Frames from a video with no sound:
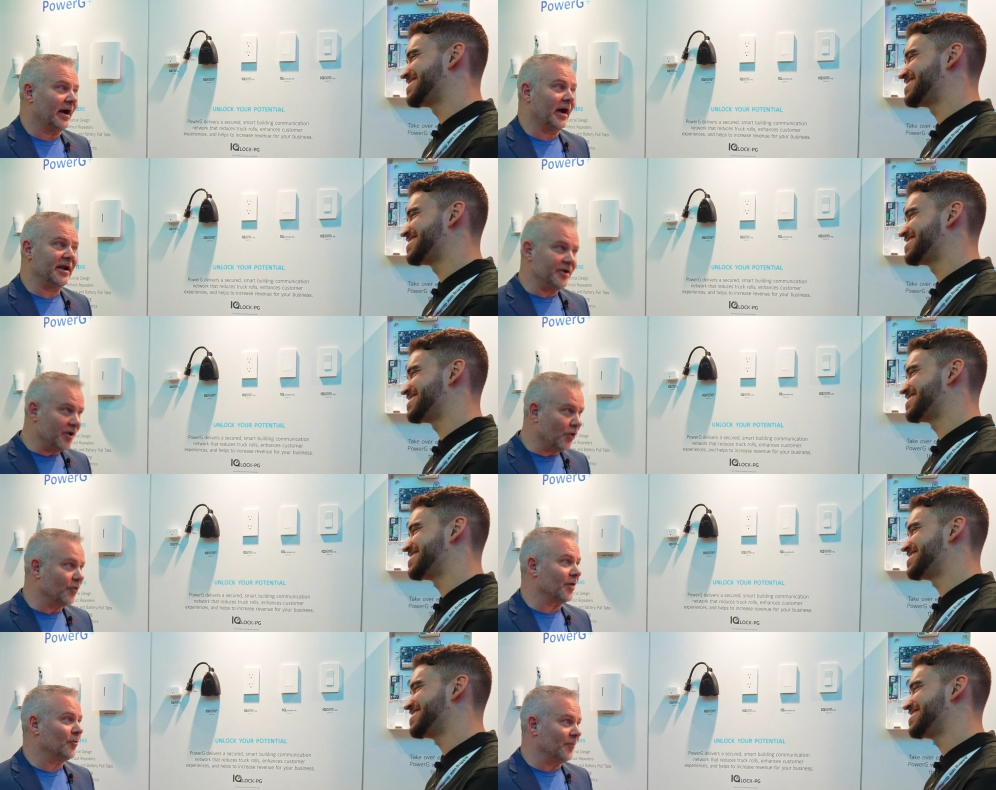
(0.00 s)
Speaker 1: I
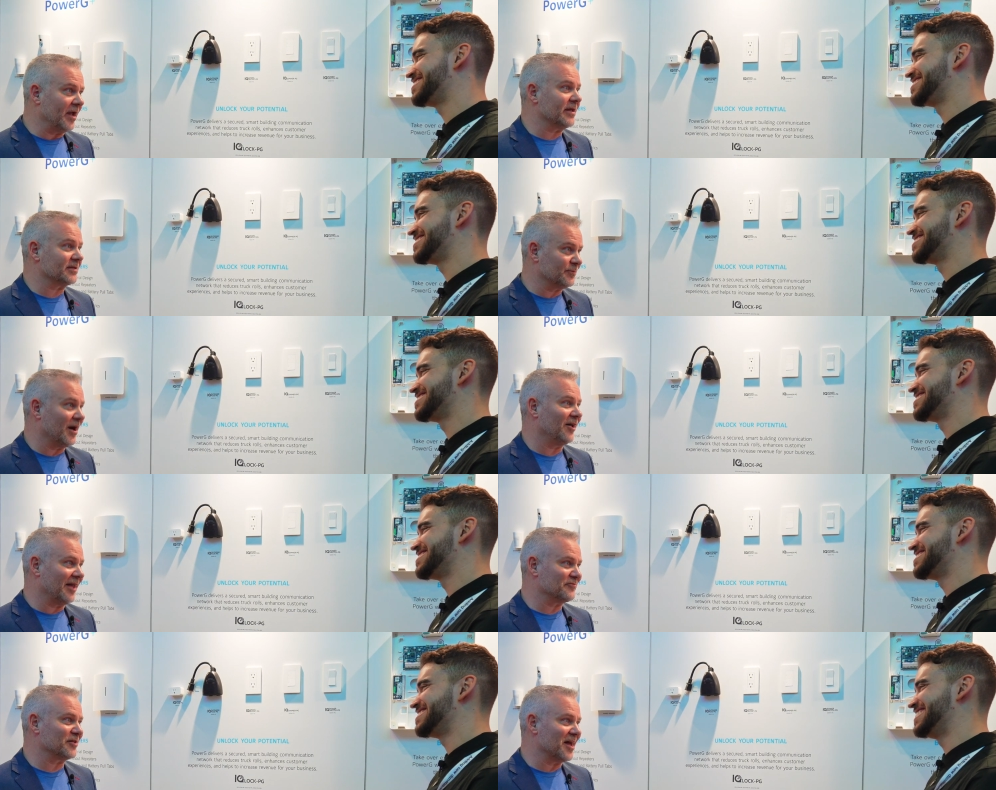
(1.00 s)
know that we'll make you
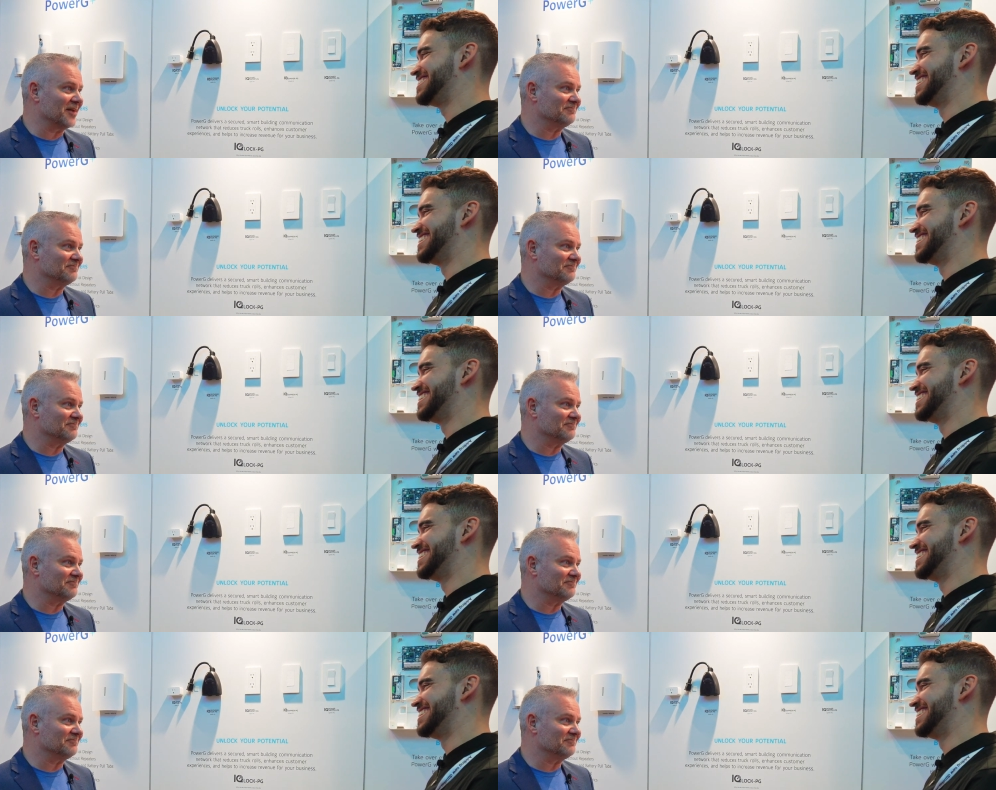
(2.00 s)
smile after that.